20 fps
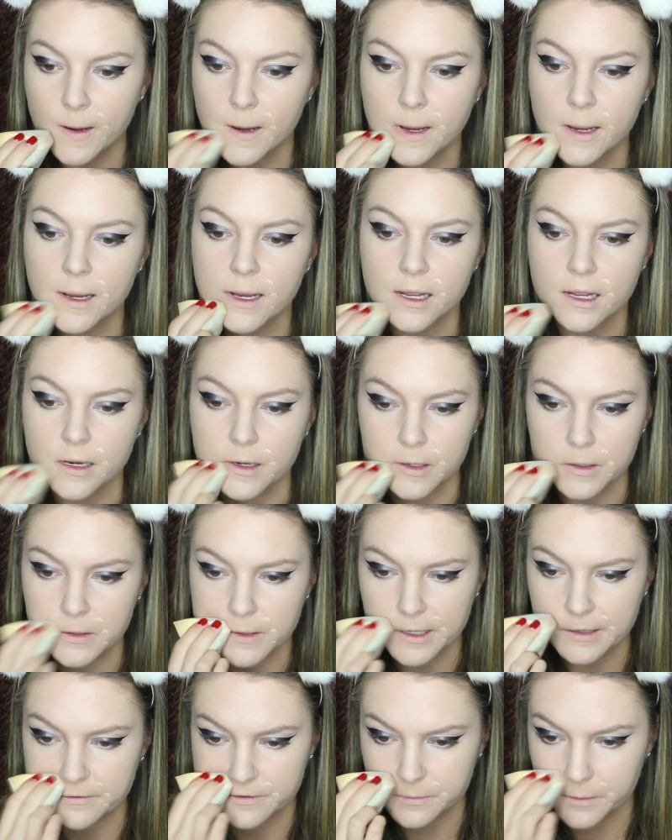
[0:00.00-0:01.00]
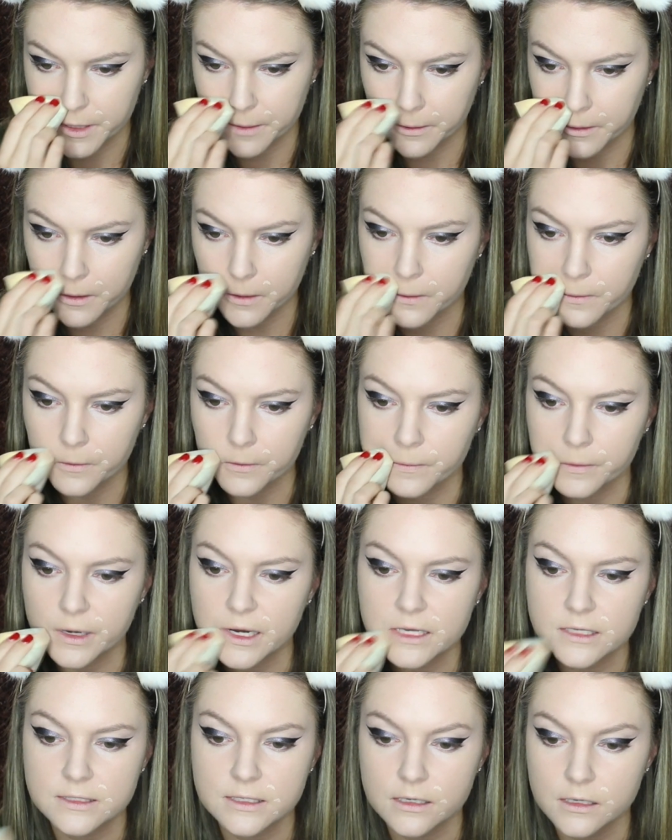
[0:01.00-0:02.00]
it kind of drives me
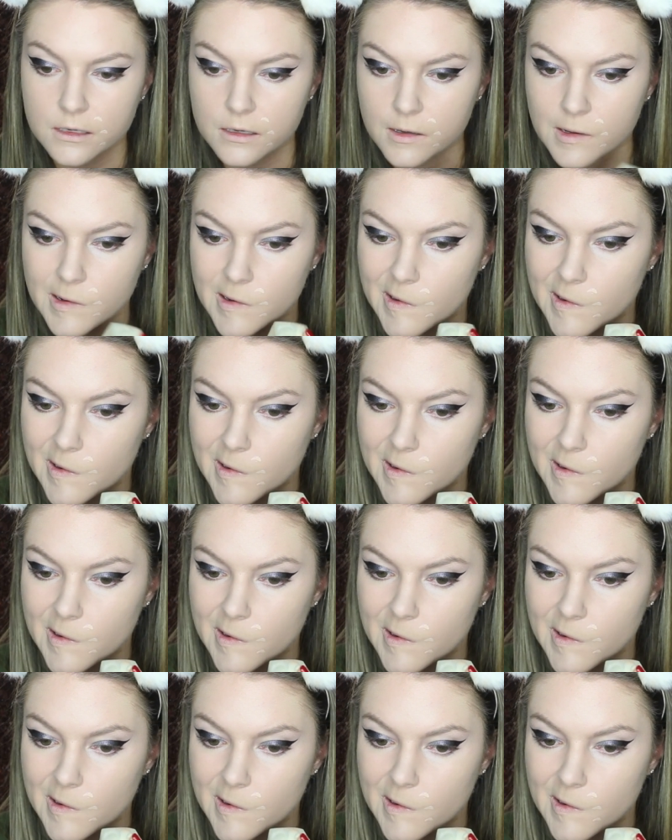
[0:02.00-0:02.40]
crazy.